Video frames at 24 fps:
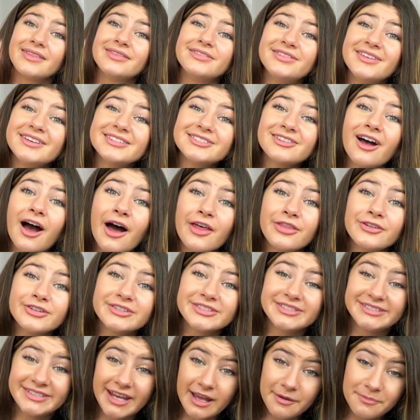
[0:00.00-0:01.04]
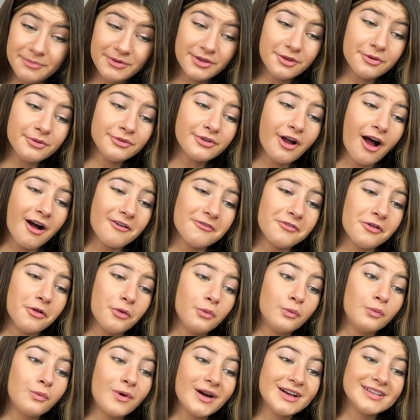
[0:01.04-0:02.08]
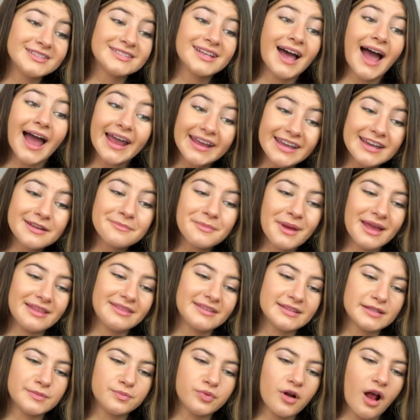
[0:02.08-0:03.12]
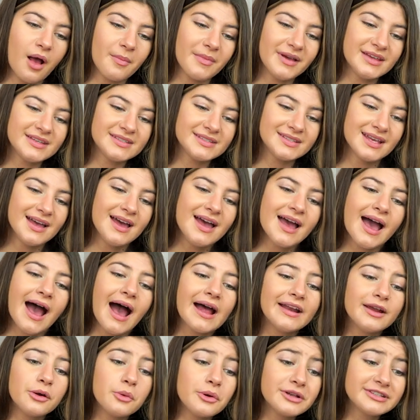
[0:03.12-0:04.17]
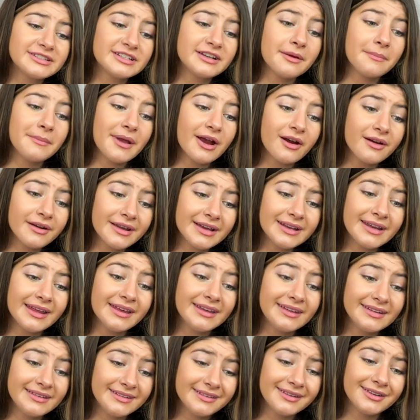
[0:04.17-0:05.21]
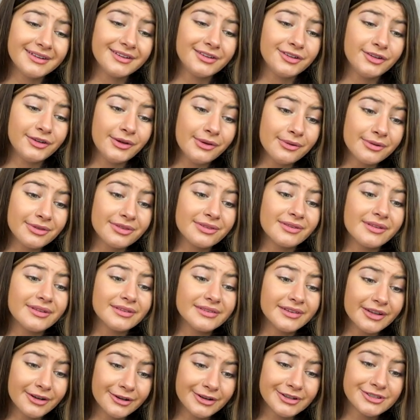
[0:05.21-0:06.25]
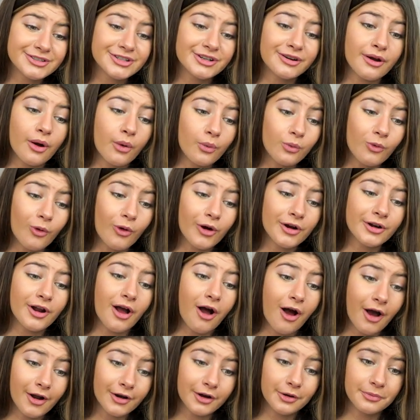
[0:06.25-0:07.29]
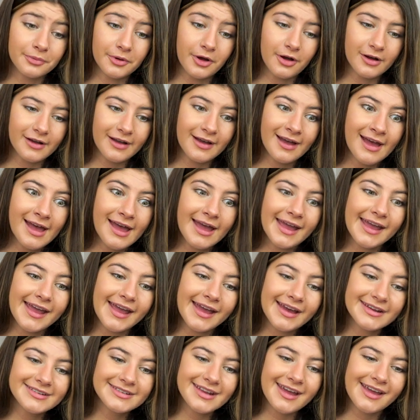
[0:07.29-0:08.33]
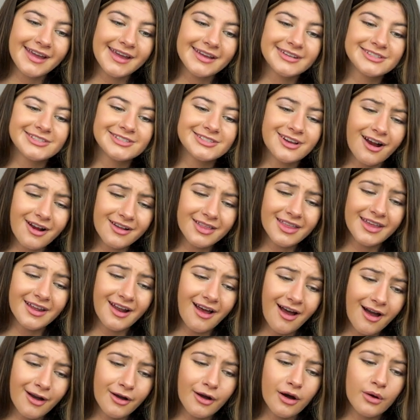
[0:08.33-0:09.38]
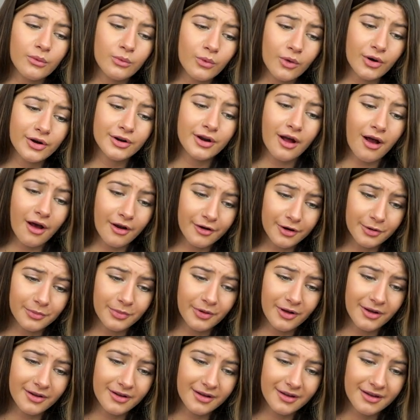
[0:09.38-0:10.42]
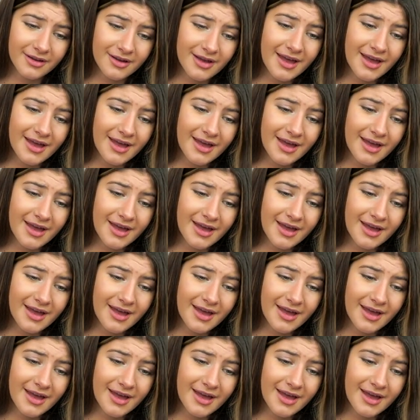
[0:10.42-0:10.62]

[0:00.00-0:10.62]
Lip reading: This author's debut novel was I Can Make This Promise, and it was an American Indian Youth Literature Award honor book and a Charlotte Huck Award honor book,